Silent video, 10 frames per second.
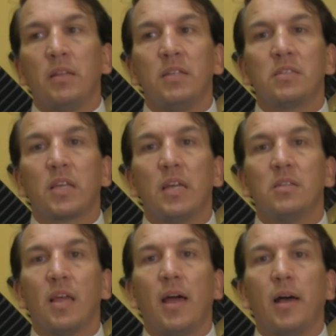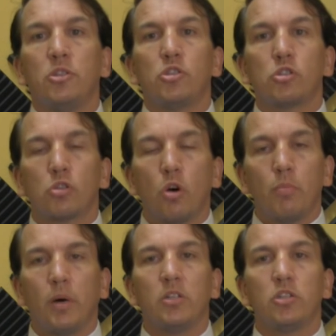these kids had so
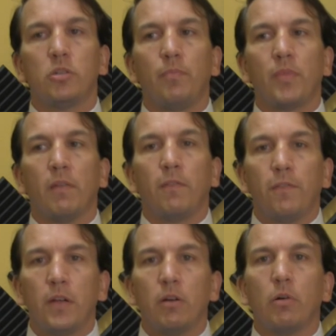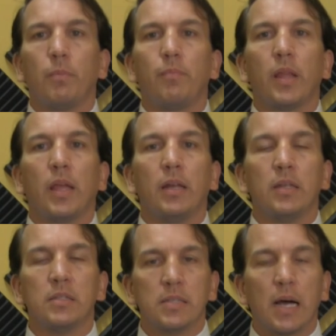much fear and
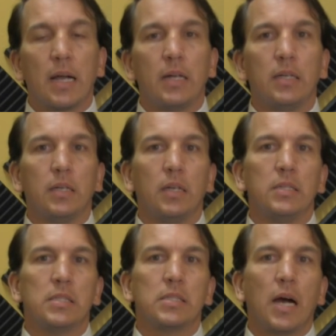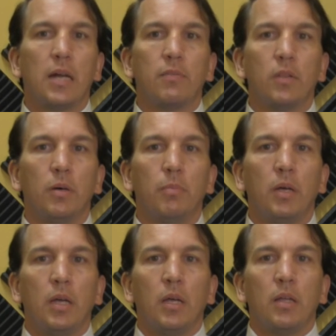anxiety inside of them
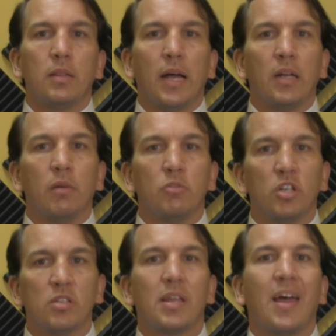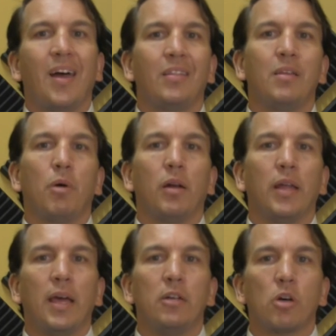that it just had them on
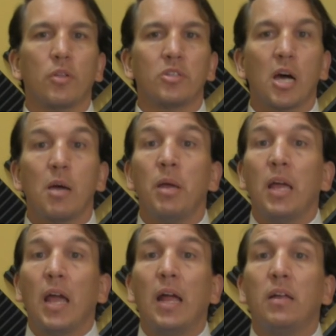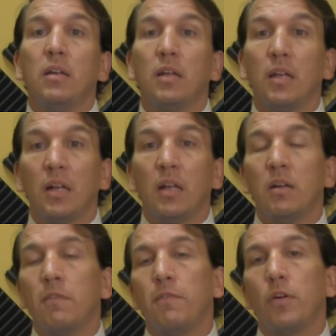edge all the time. And
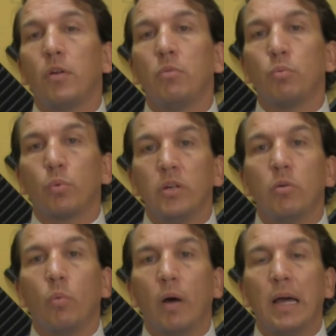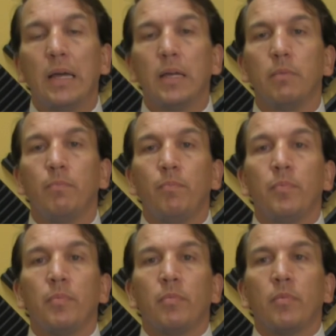in a very real way,
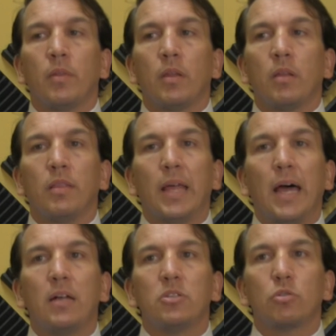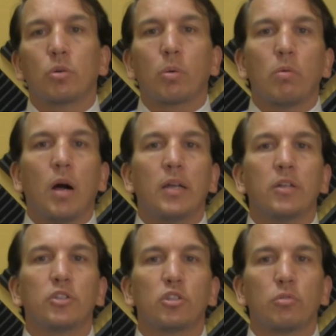that
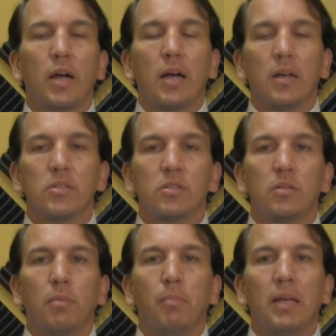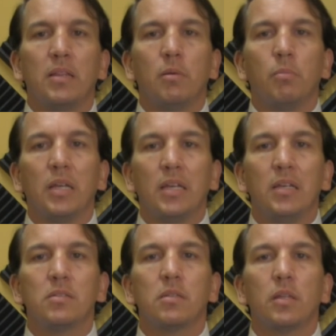chronic stress made them
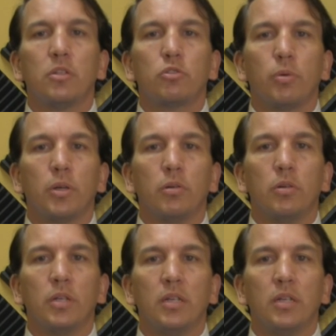easily triggered